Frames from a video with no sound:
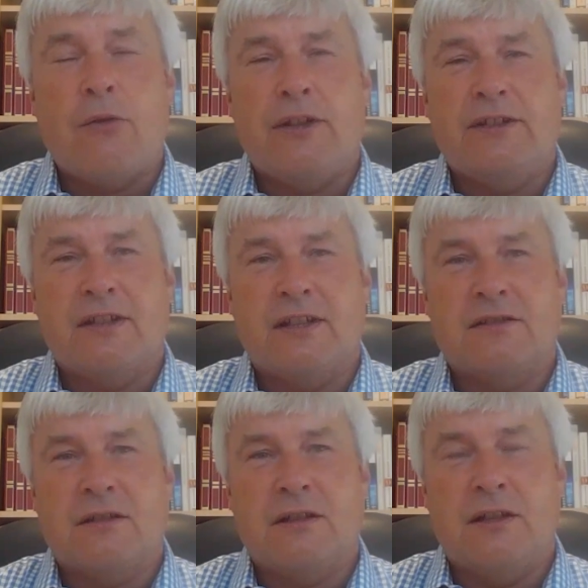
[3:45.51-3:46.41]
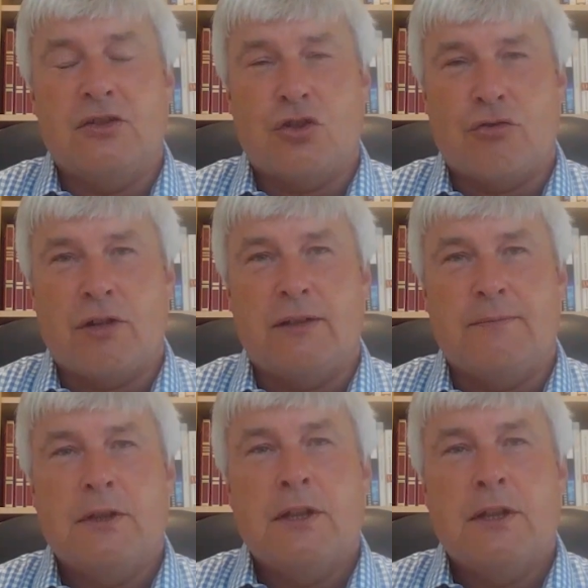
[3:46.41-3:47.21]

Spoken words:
these things integrate.